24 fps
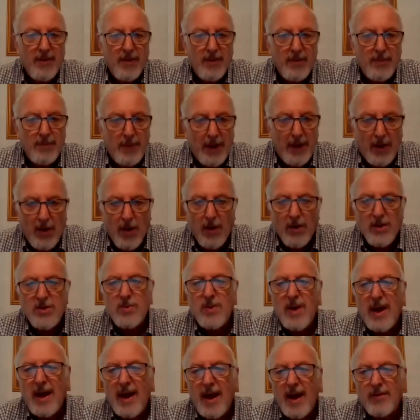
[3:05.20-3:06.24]
because
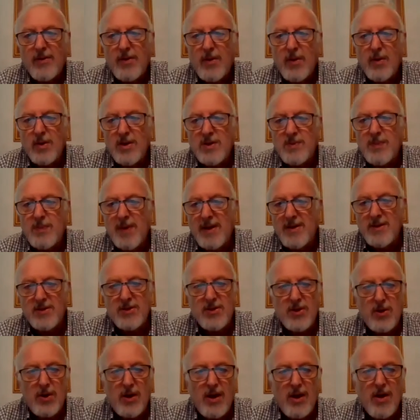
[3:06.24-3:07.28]
we had crawl spaces
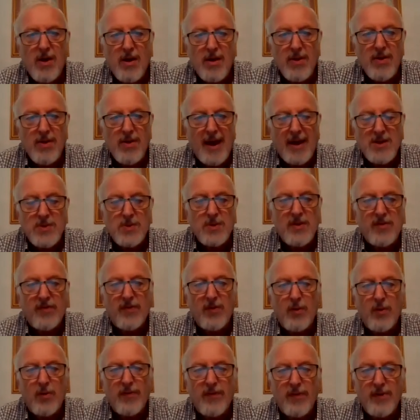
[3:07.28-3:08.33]
early on, that's where the
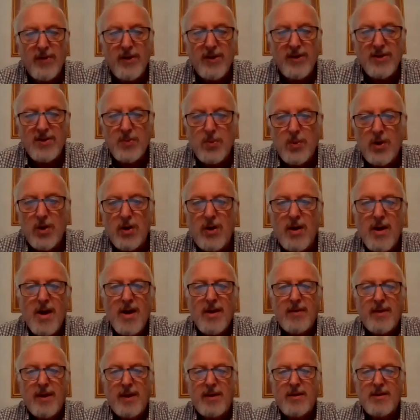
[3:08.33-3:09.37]
floor furnace were.
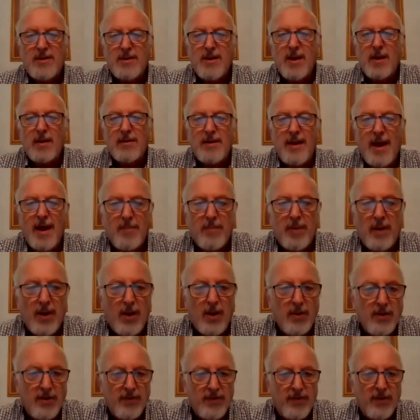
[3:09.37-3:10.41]
They stuck down below
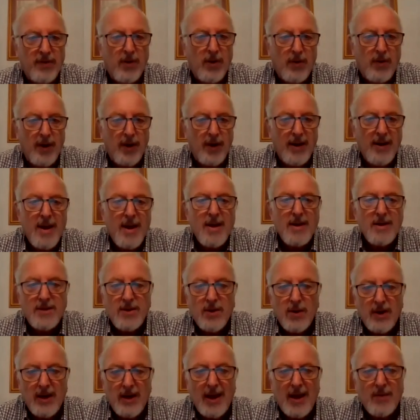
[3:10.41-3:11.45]
the flooring. So
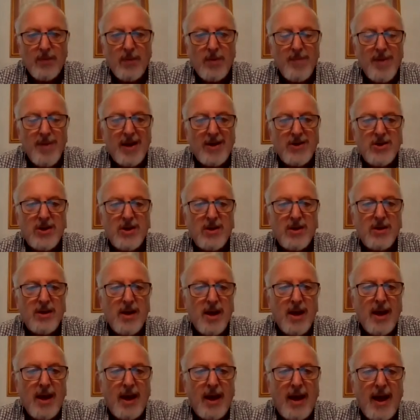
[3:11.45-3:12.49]
again, we mentioned
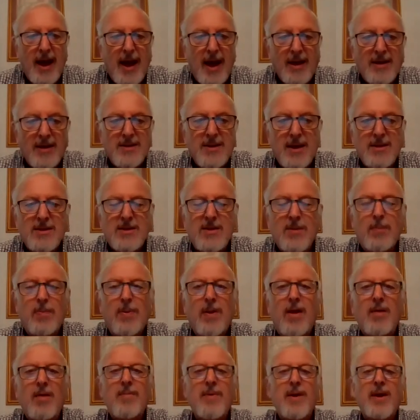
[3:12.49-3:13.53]
access to
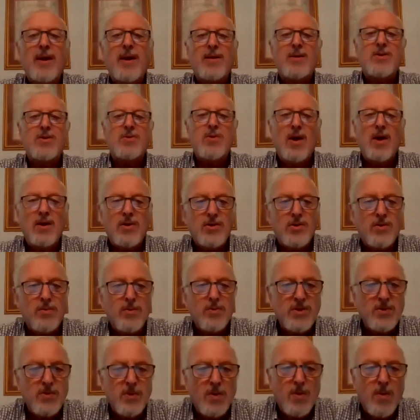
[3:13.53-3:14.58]
plumbing and structure
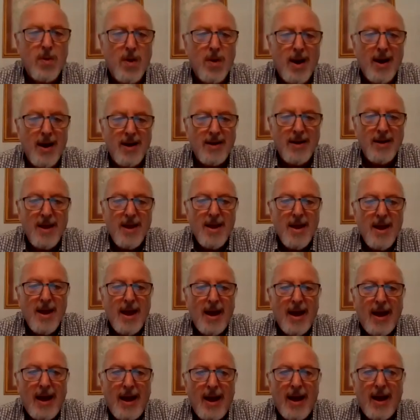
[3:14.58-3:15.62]
was required.
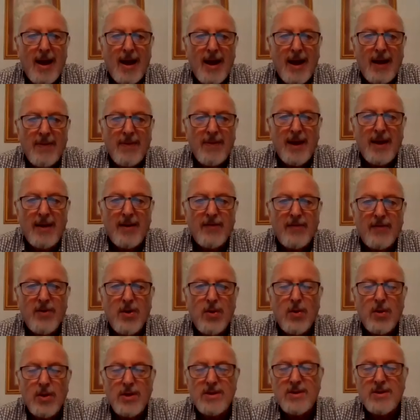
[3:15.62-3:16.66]
And then, of
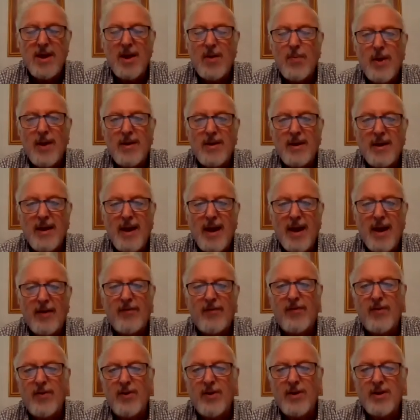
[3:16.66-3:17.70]
course, they went and had
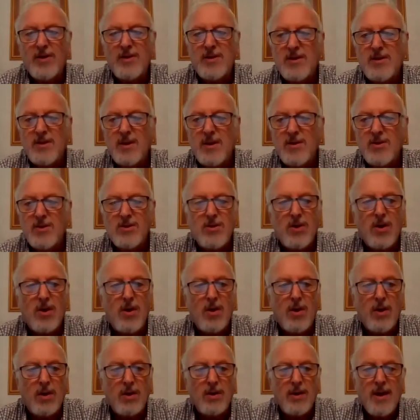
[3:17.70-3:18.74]
furnaces
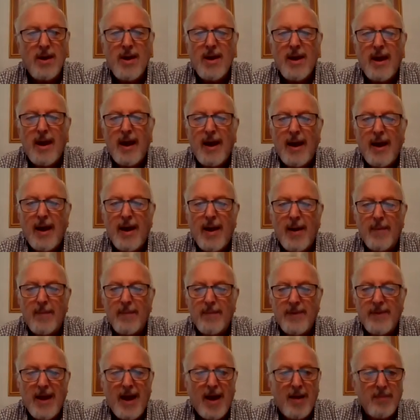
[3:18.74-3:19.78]
installed
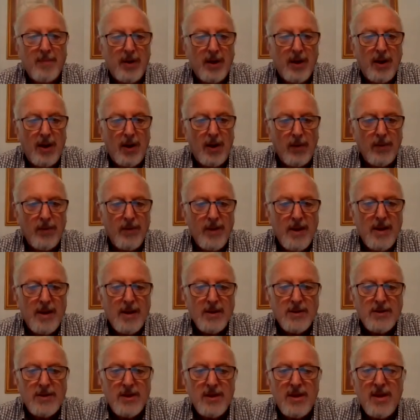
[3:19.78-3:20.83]
down below.
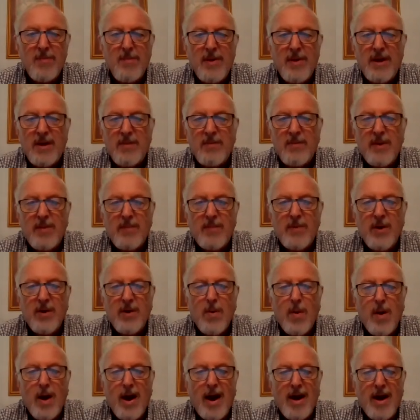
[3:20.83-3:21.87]
So the minimum
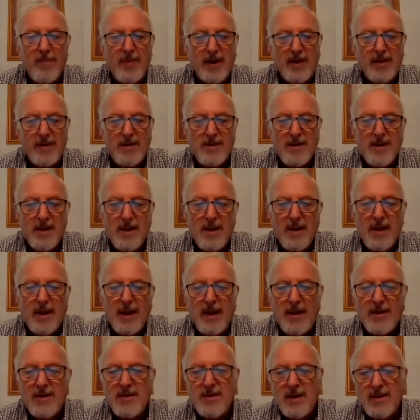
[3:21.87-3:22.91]
requirement
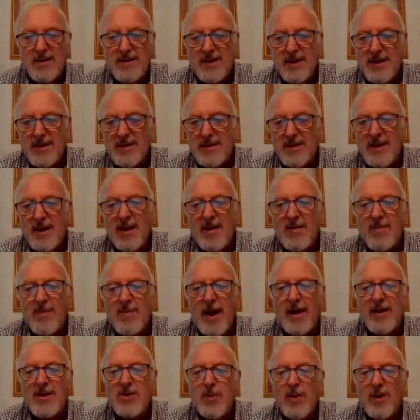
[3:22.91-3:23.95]
is a 16 by
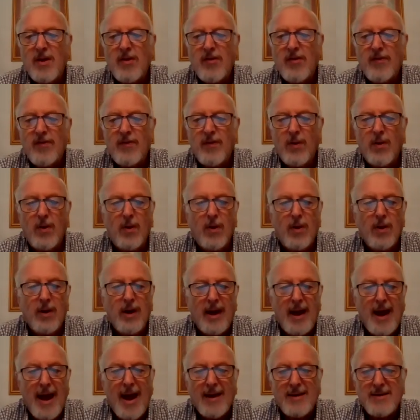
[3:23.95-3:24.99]
24
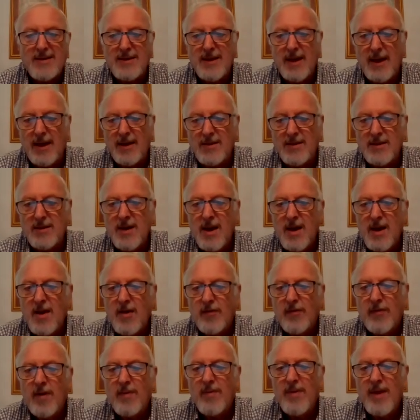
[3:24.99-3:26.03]
access
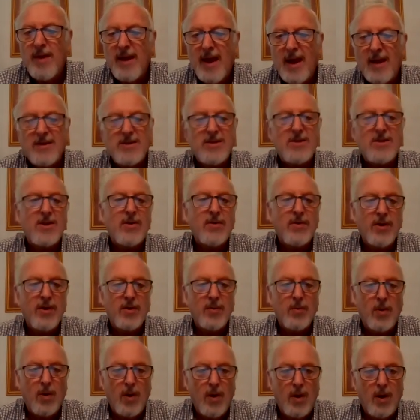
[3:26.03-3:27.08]
from the exterior
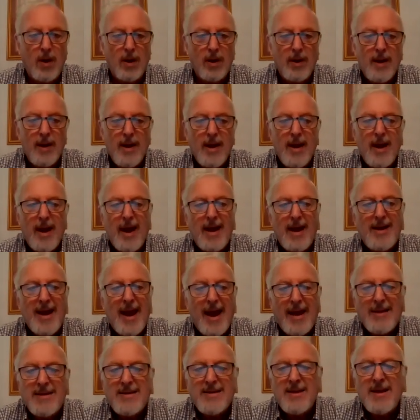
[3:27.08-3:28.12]
wall and
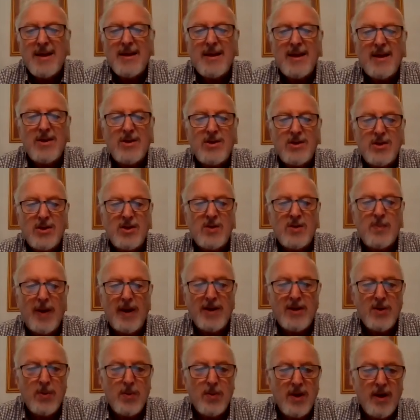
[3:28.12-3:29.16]
18 inches by
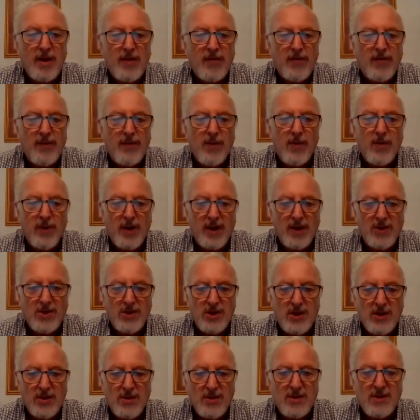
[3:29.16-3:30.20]
24
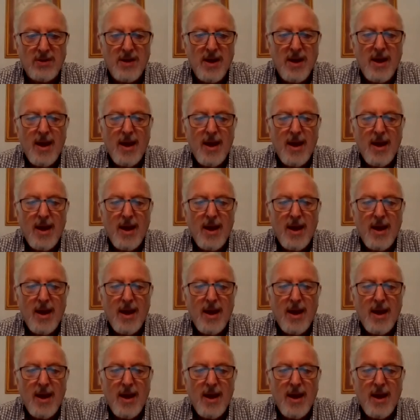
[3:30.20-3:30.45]
inches